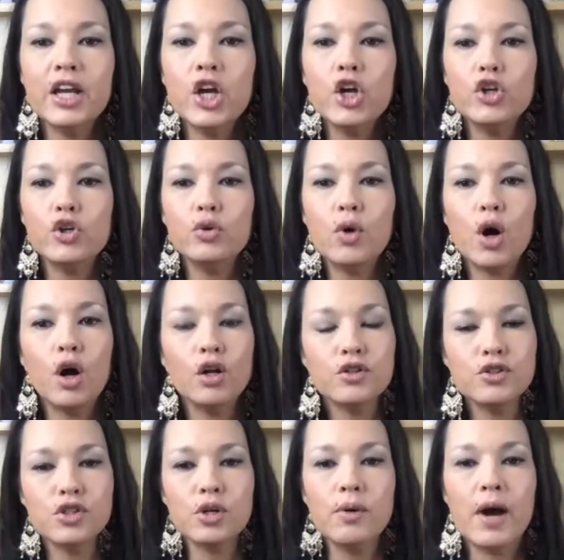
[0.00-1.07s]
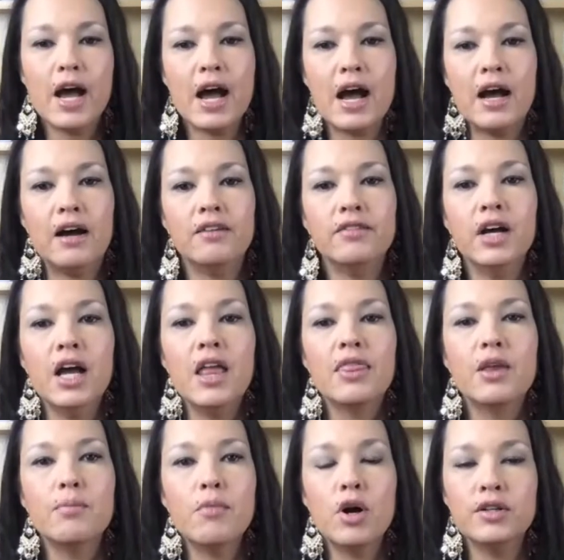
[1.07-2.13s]
You also have the
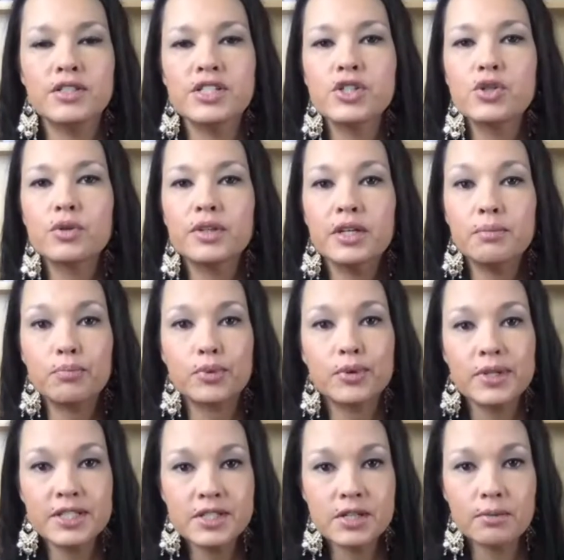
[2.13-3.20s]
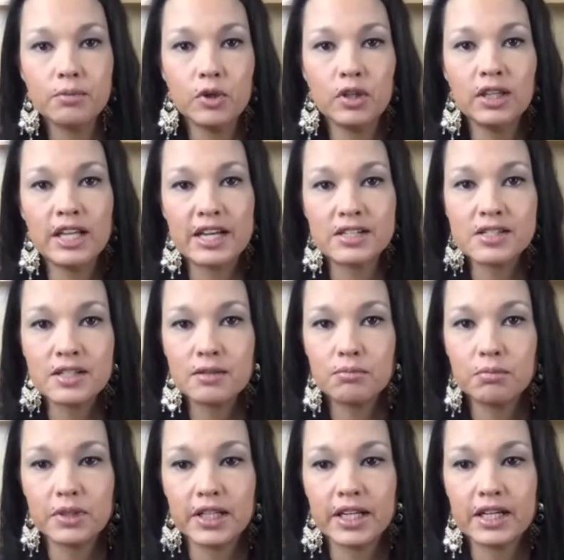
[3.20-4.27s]
Montessori printable lesson
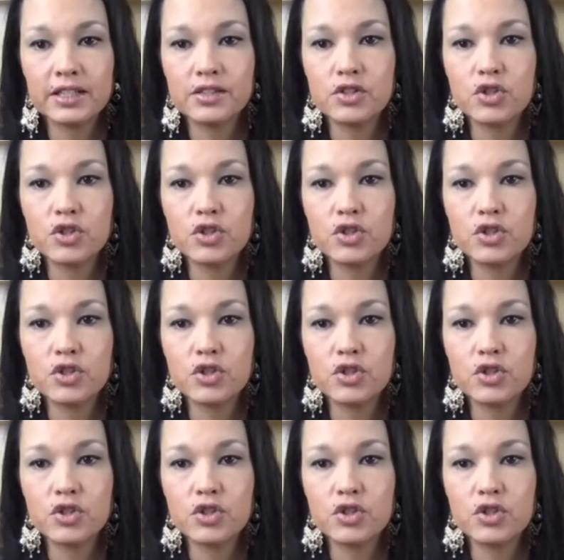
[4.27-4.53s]
plans.